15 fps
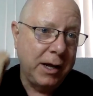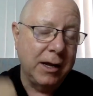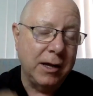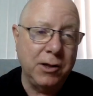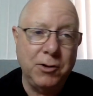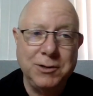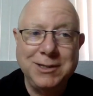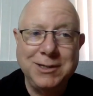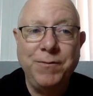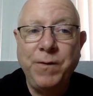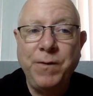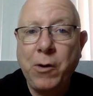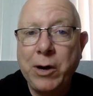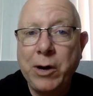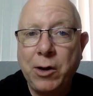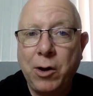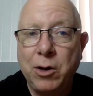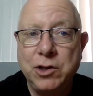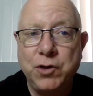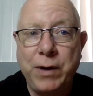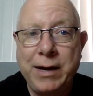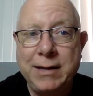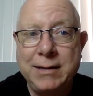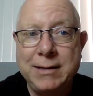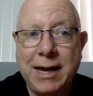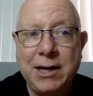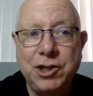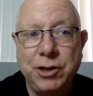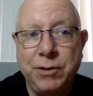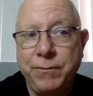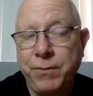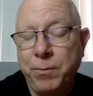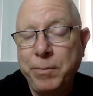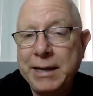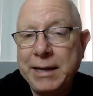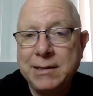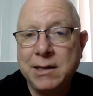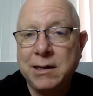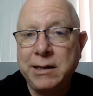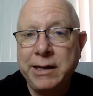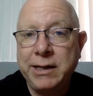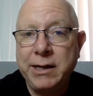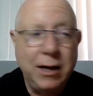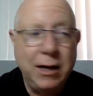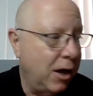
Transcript: closing a very large transaction from basically